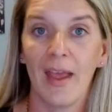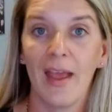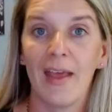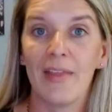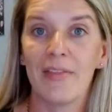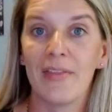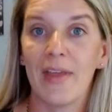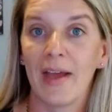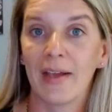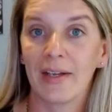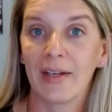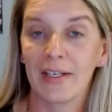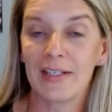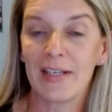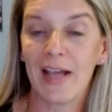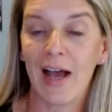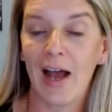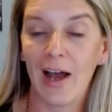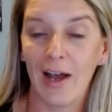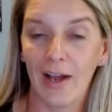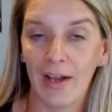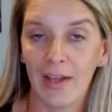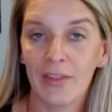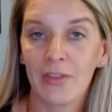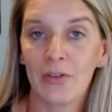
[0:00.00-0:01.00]
And that can
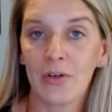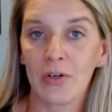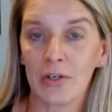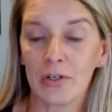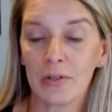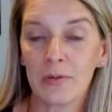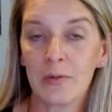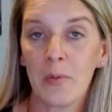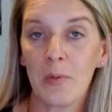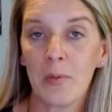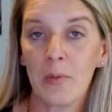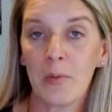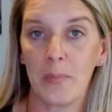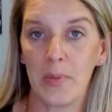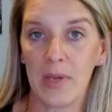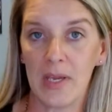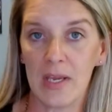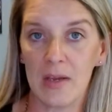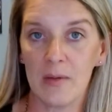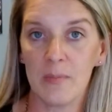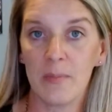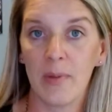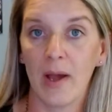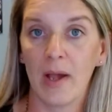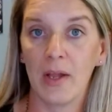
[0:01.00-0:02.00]
either
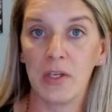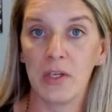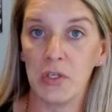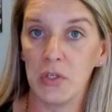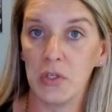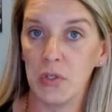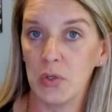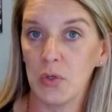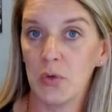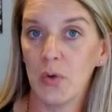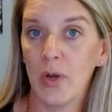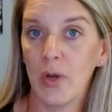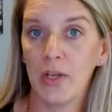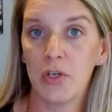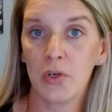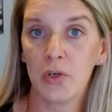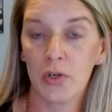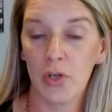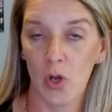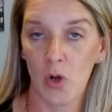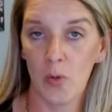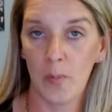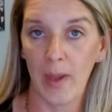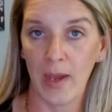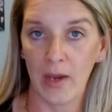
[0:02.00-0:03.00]
be by you and your
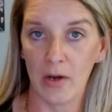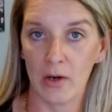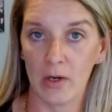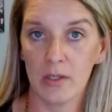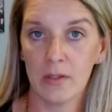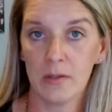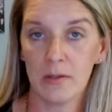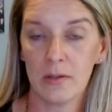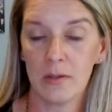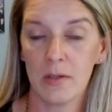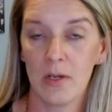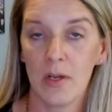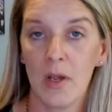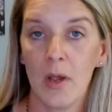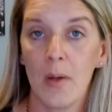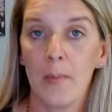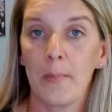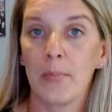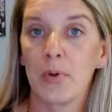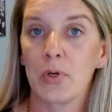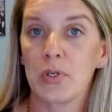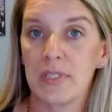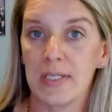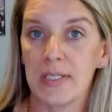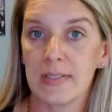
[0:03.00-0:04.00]
co-parent
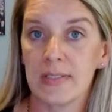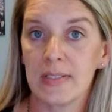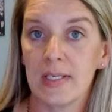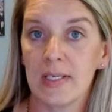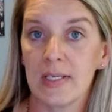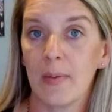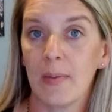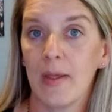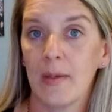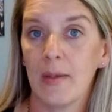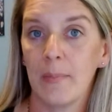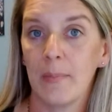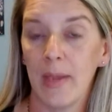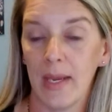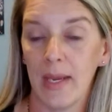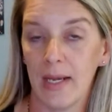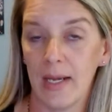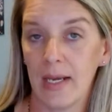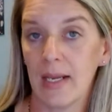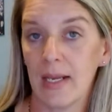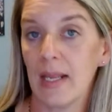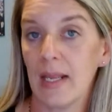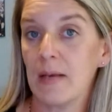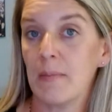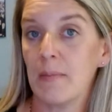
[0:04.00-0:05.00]

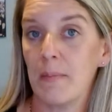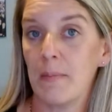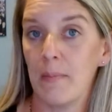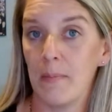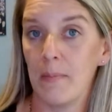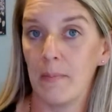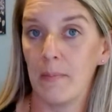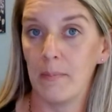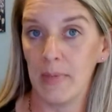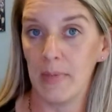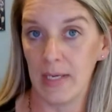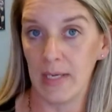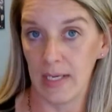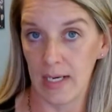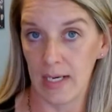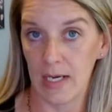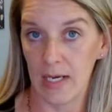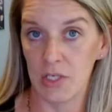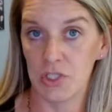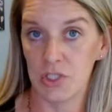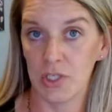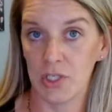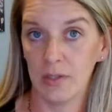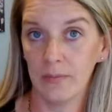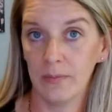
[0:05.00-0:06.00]
participating in
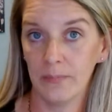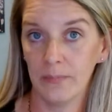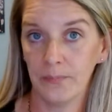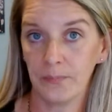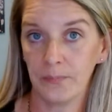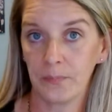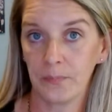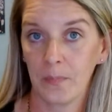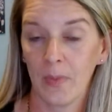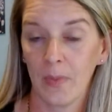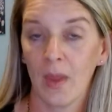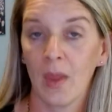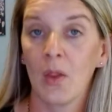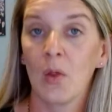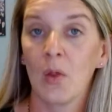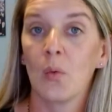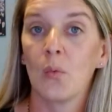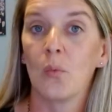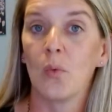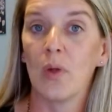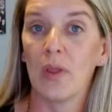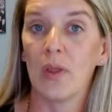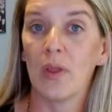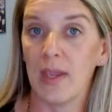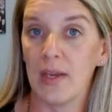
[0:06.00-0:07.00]
mediation
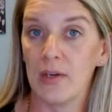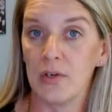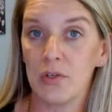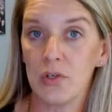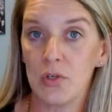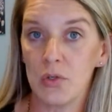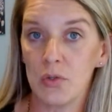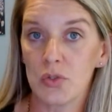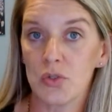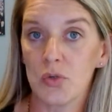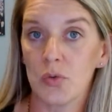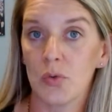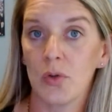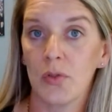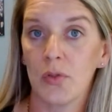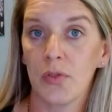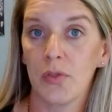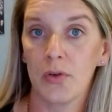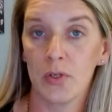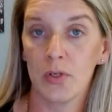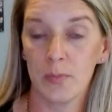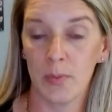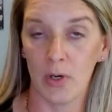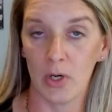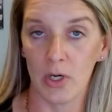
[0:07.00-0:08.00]
with a neutral
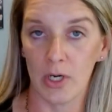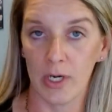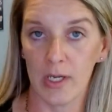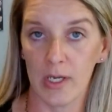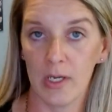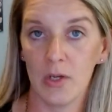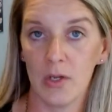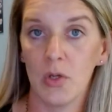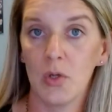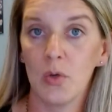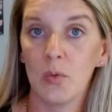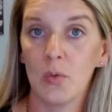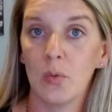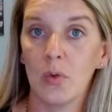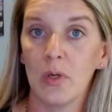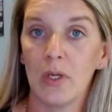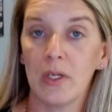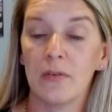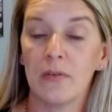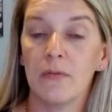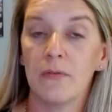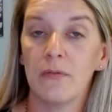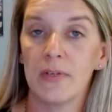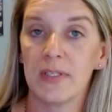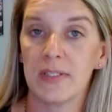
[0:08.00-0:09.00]
third party who
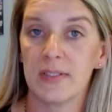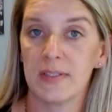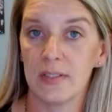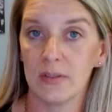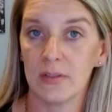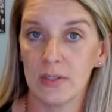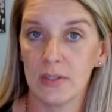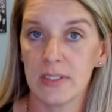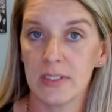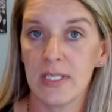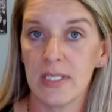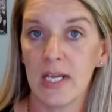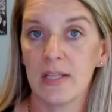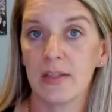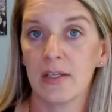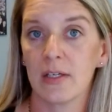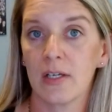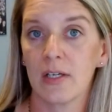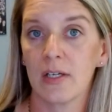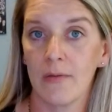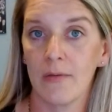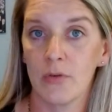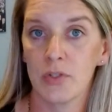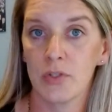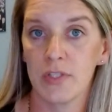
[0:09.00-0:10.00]
would facilitate the
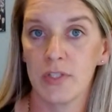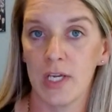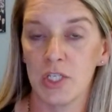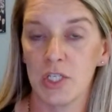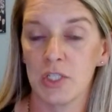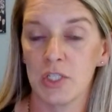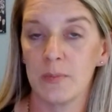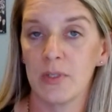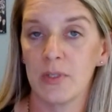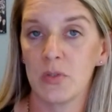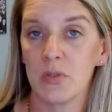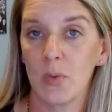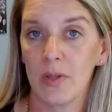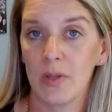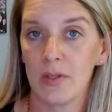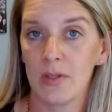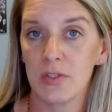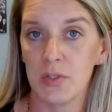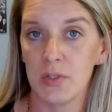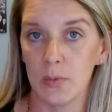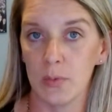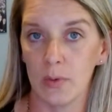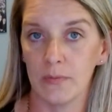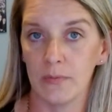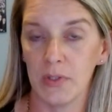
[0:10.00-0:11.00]
conversation between the
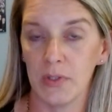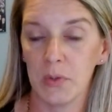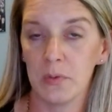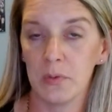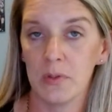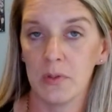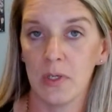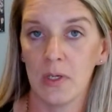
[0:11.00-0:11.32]
two of you.